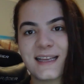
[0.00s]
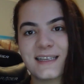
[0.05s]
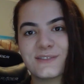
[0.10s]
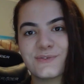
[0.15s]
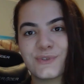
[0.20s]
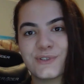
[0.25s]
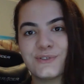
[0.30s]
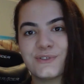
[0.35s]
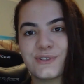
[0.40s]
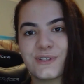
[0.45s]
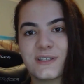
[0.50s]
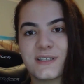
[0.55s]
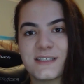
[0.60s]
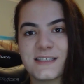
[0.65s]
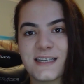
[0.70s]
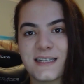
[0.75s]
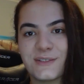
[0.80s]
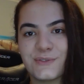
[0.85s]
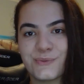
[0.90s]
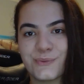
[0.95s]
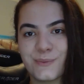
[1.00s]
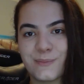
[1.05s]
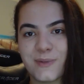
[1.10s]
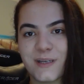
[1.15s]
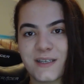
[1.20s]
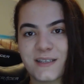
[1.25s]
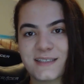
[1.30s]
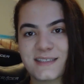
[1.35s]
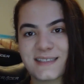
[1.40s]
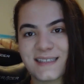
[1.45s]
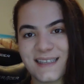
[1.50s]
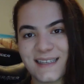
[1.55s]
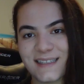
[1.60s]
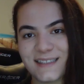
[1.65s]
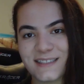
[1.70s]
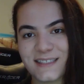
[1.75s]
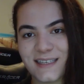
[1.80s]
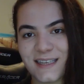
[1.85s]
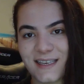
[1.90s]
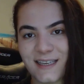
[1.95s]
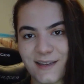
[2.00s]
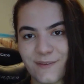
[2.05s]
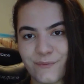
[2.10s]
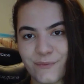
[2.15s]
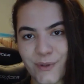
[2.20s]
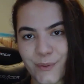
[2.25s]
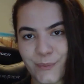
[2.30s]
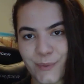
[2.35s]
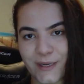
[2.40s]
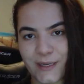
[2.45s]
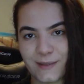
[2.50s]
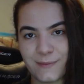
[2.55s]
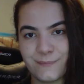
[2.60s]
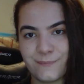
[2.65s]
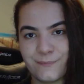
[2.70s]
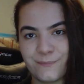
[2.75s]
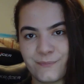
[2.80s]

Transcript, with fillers: extra into your design toolbox each and every week.